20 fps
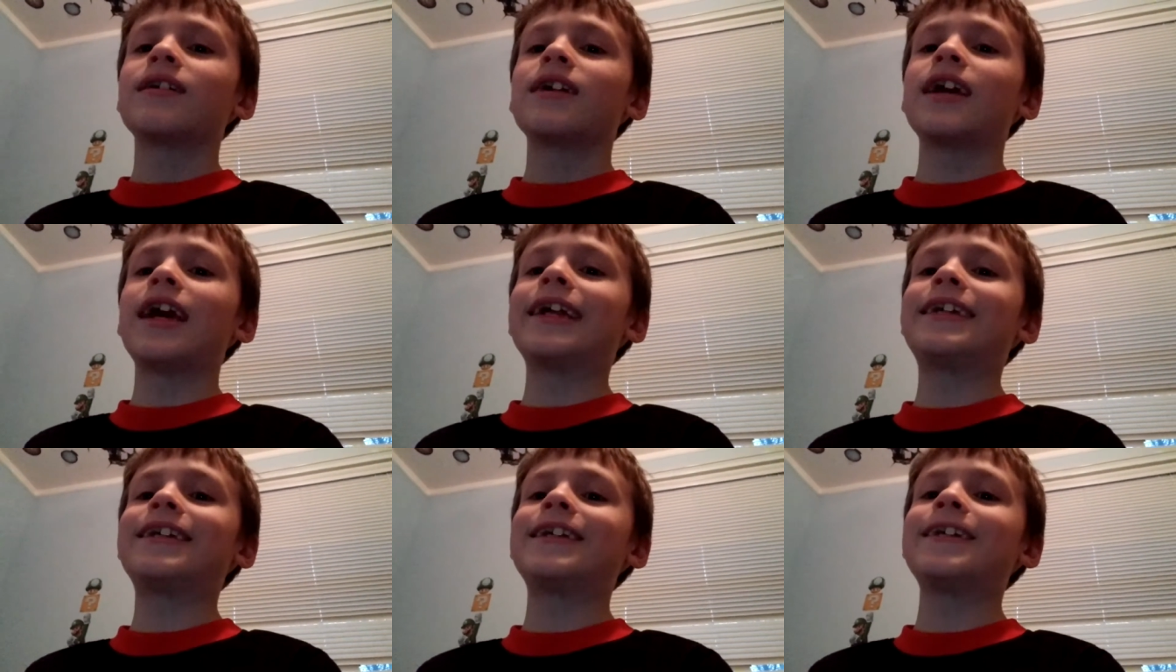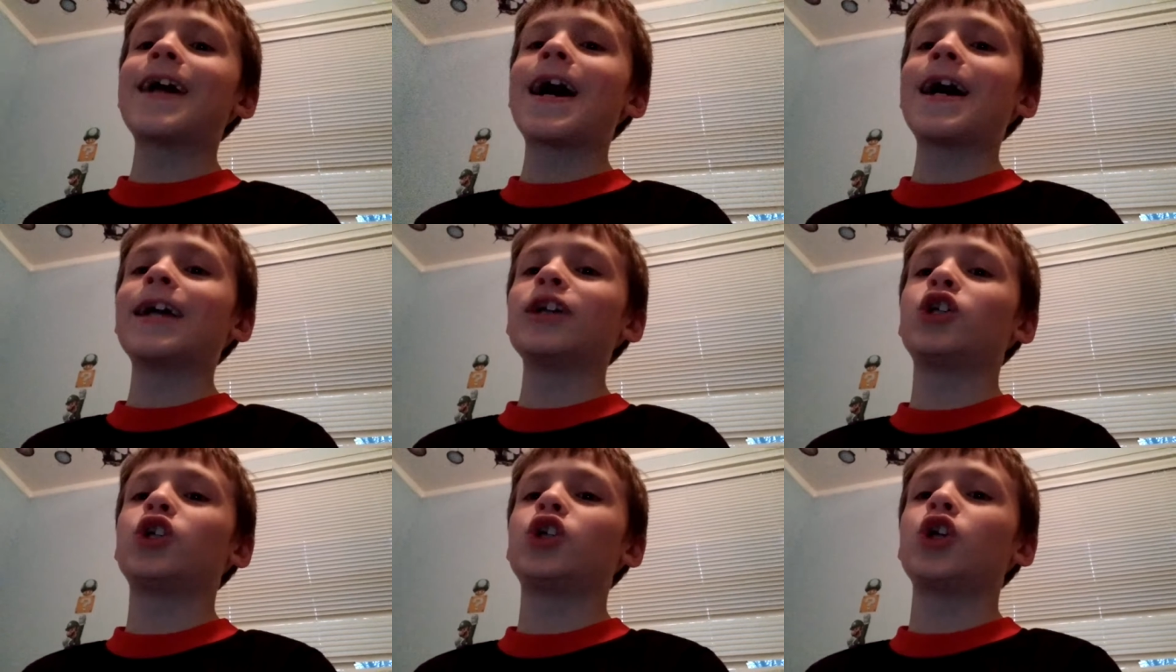It's
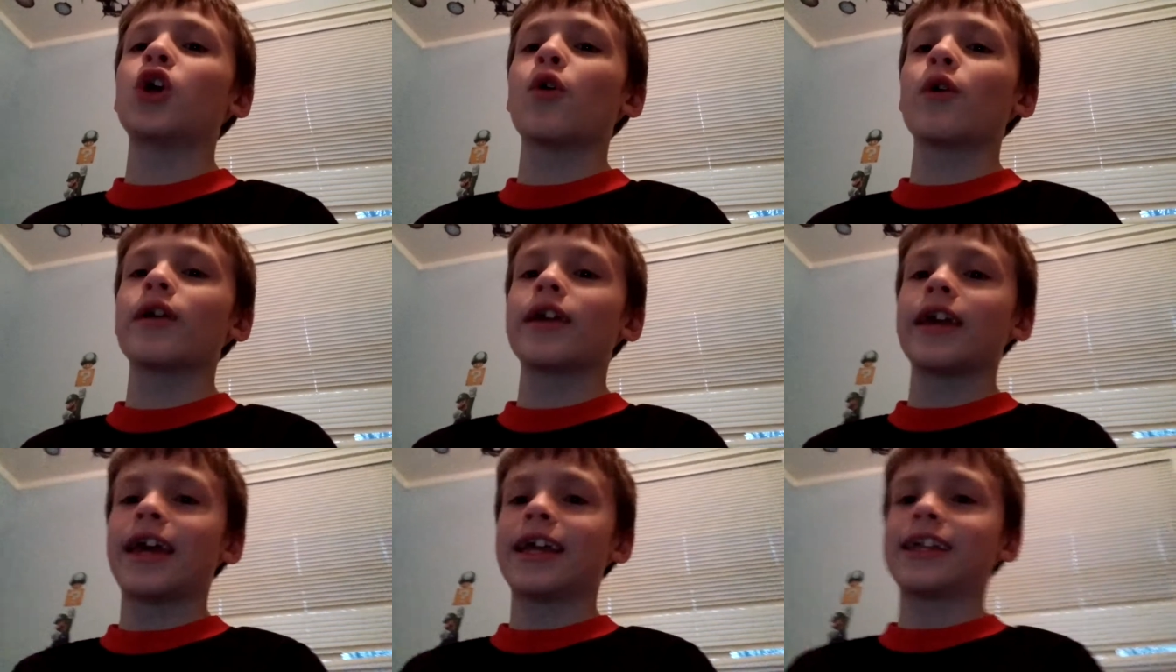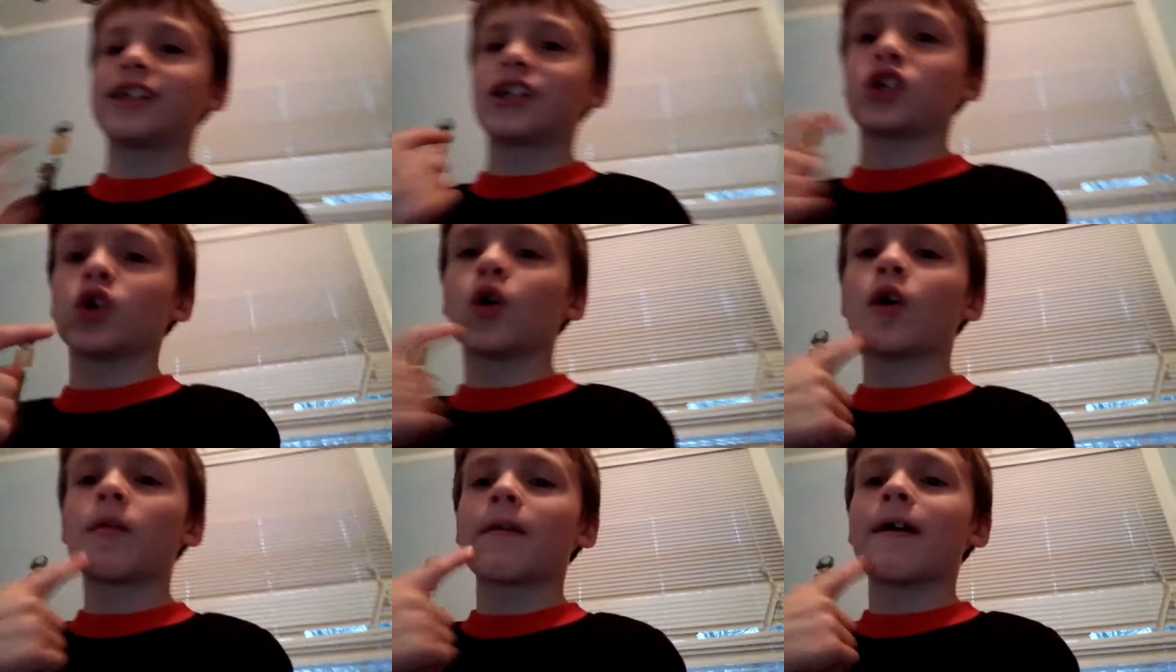not showing it. It's
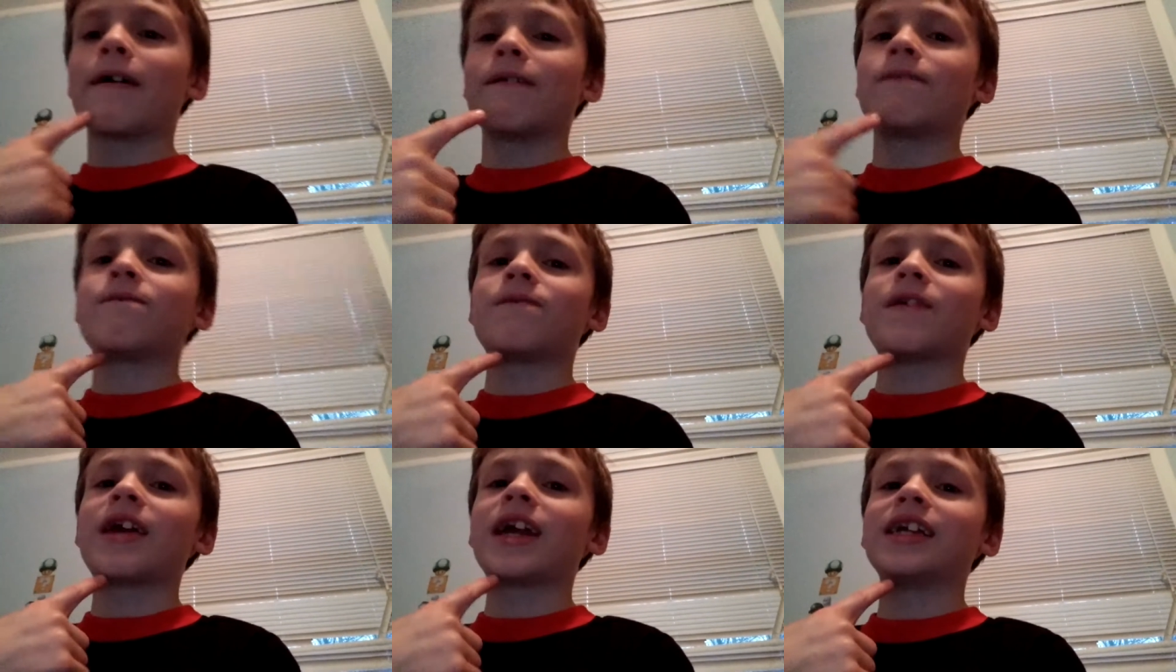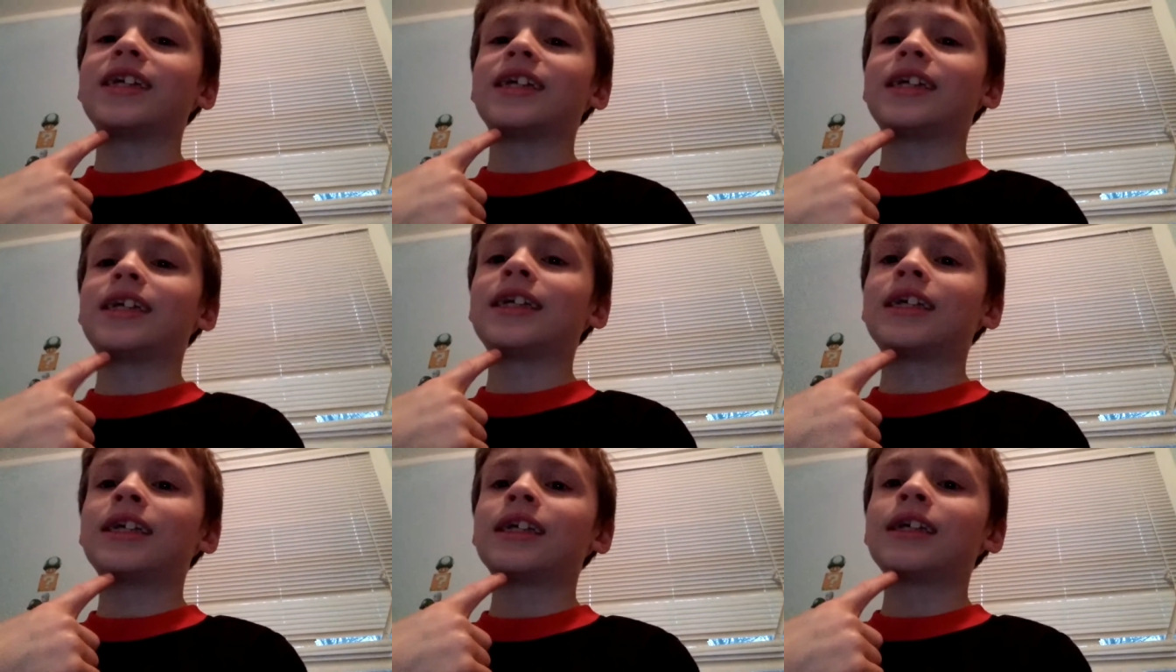showing my
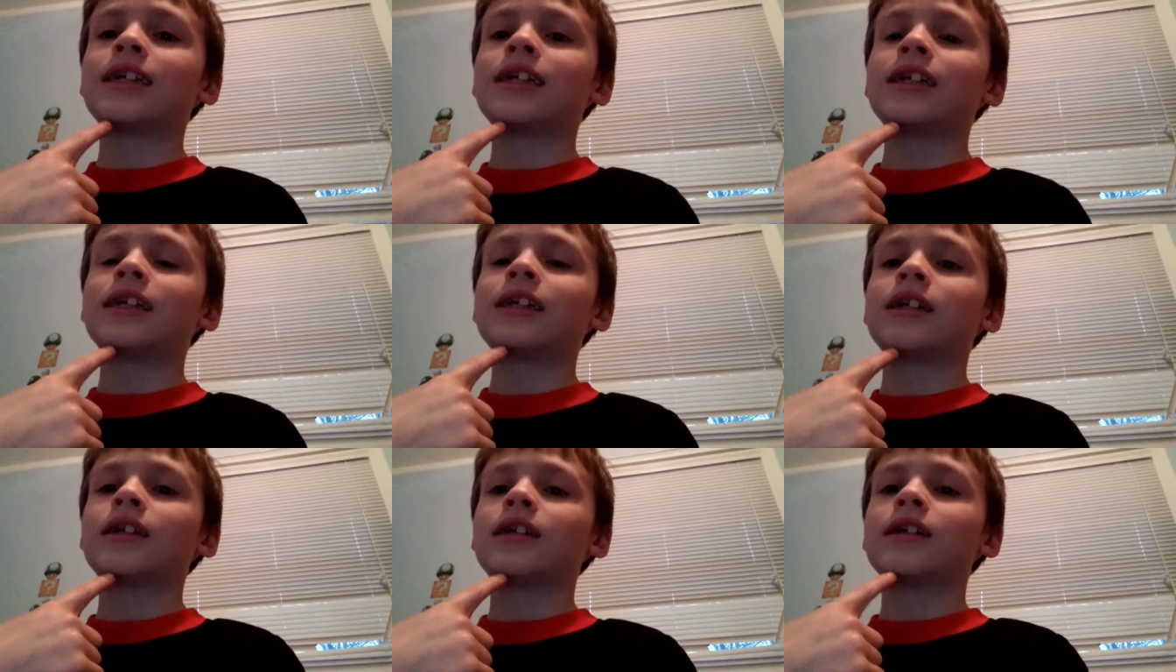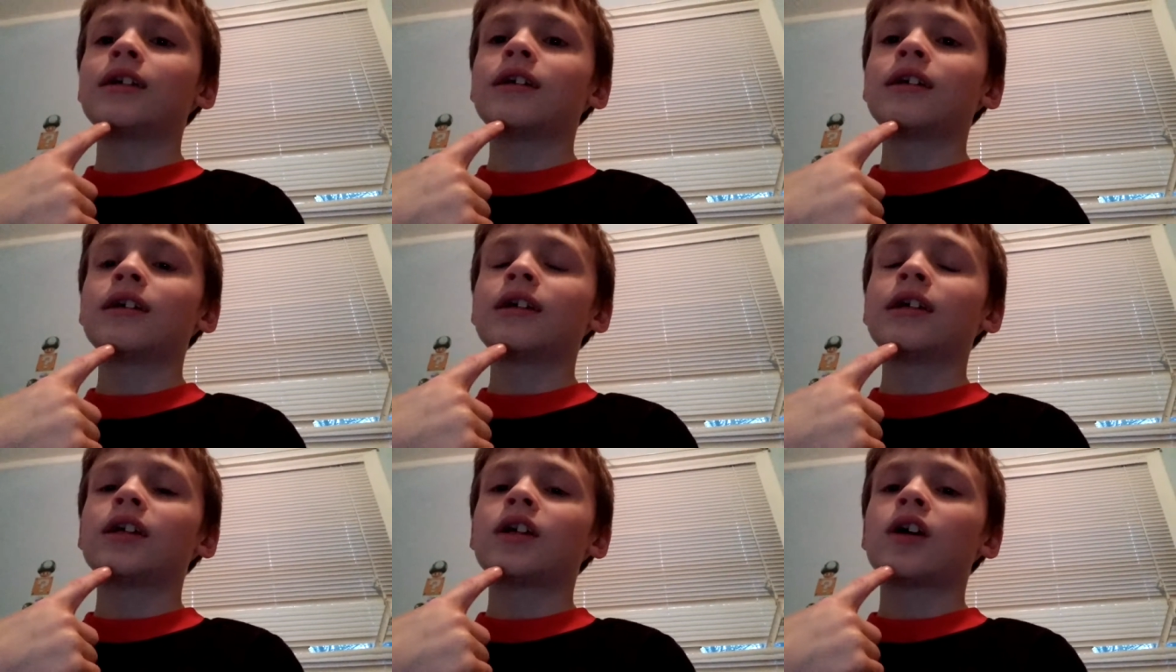face.
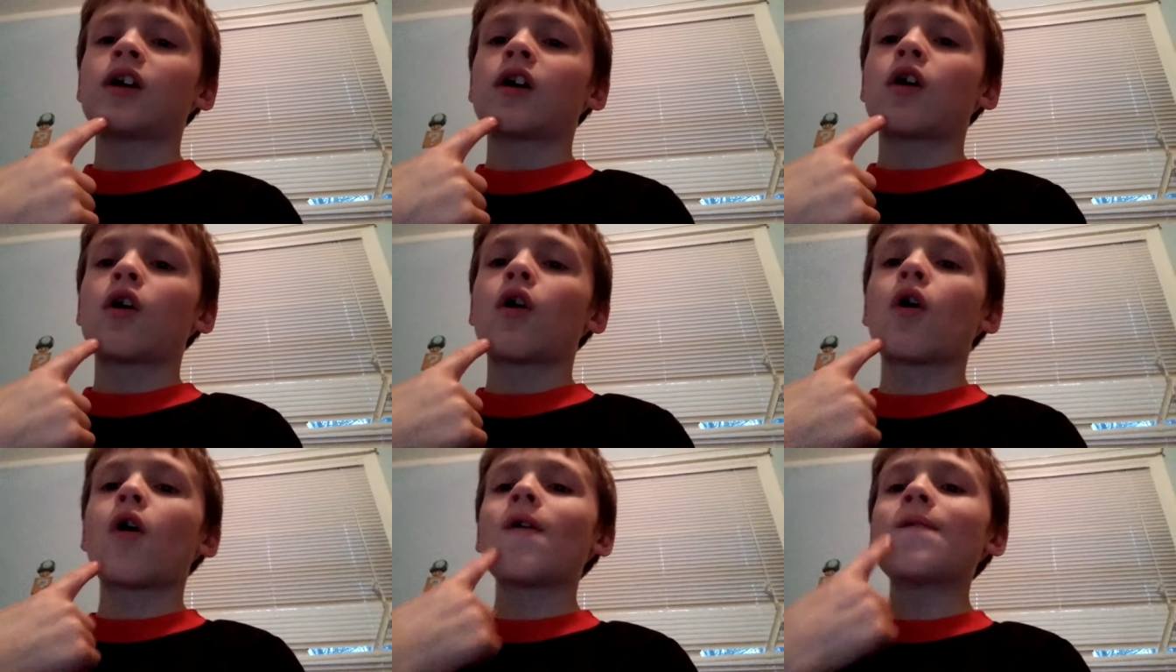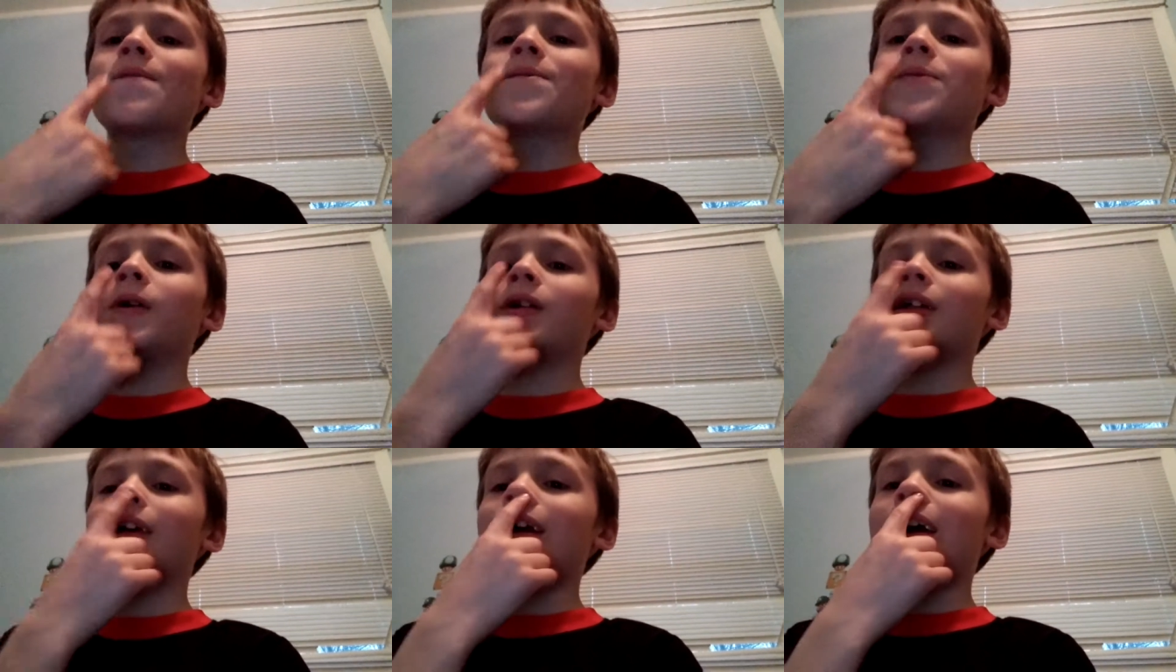
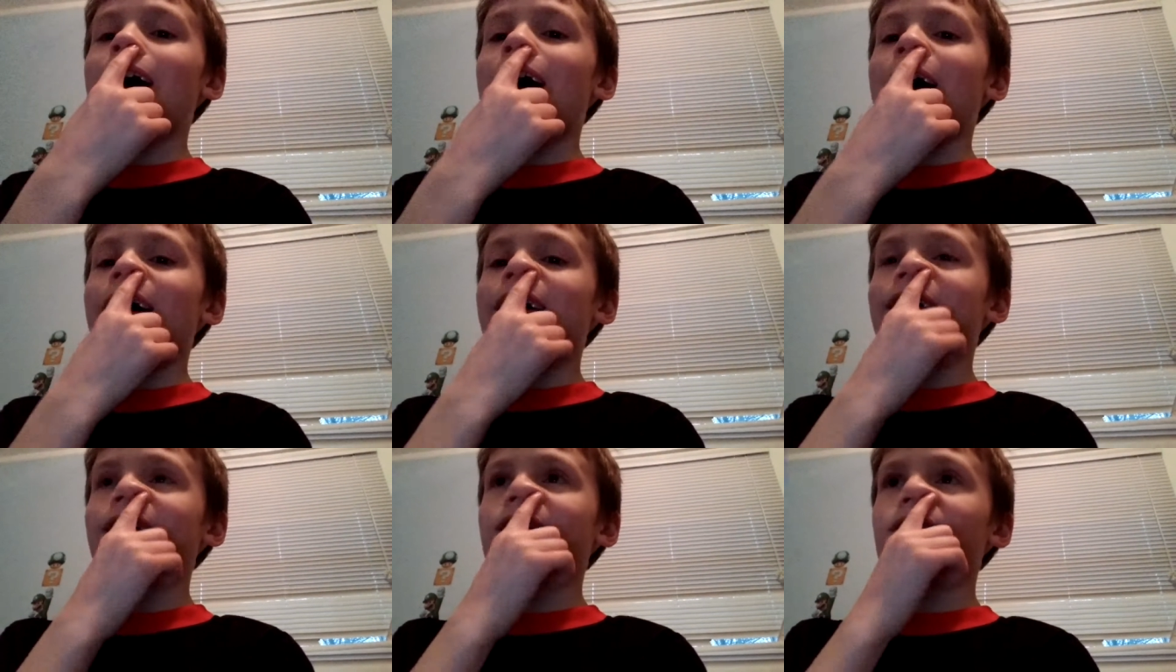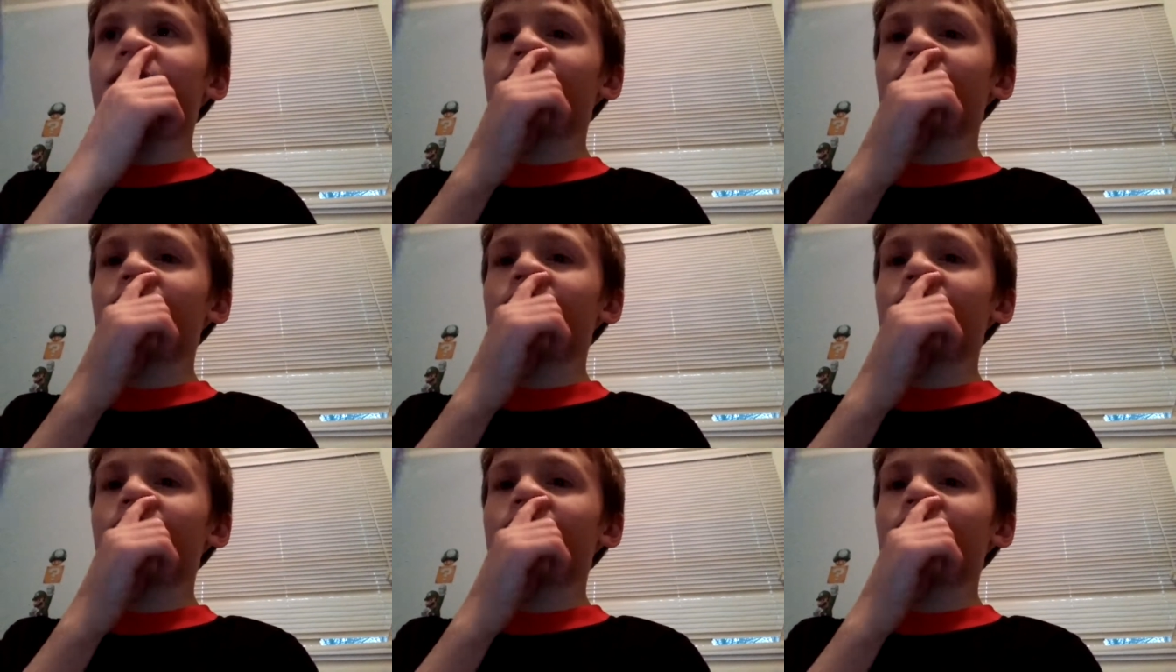Hopefully, oh. I can oh. go